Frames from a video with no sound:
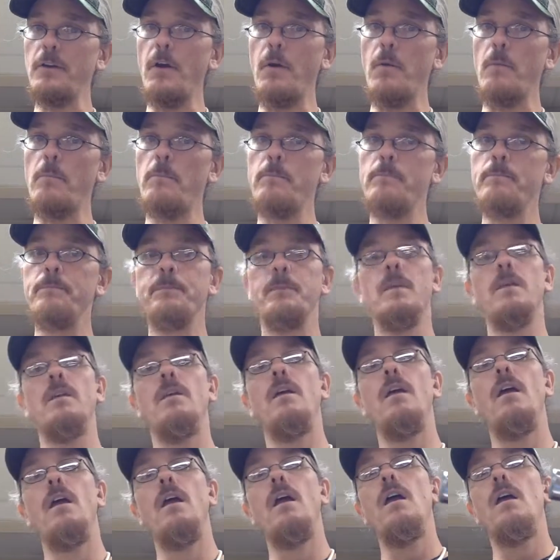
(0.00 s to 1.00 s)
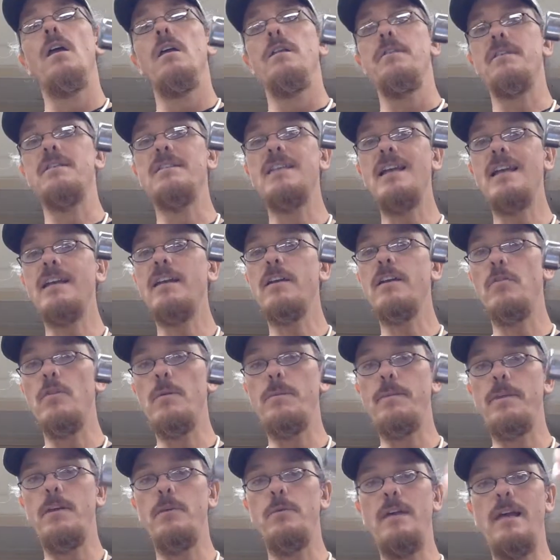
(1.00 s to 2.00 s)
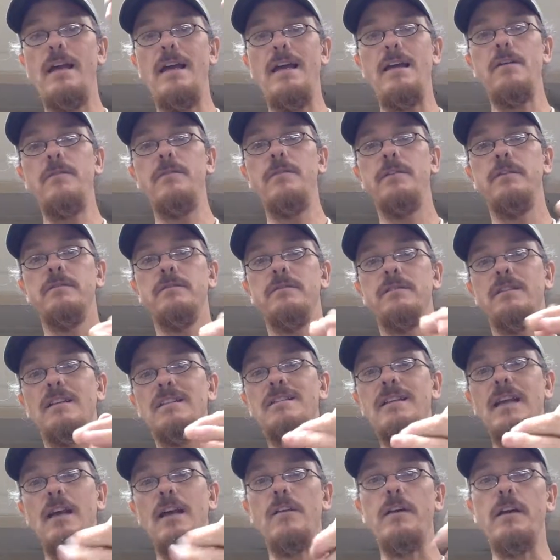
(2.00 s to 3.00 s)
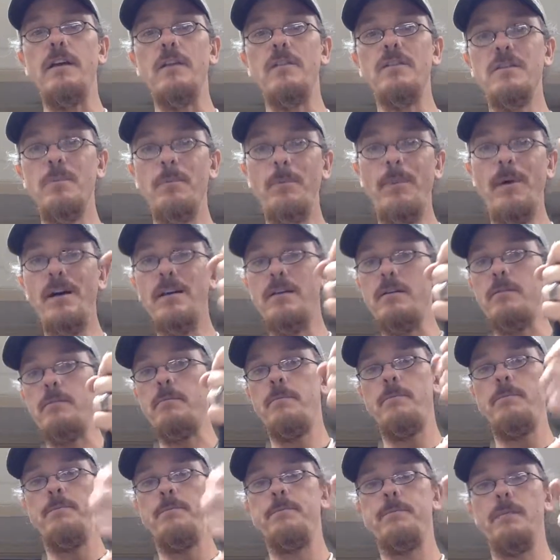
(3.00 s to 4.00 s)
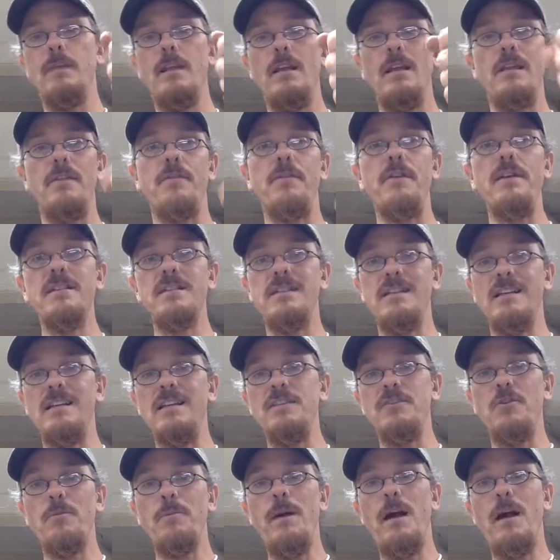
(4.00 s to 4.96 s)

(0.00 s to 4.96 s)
go. The second grip that we have is down here at the bottom. This is your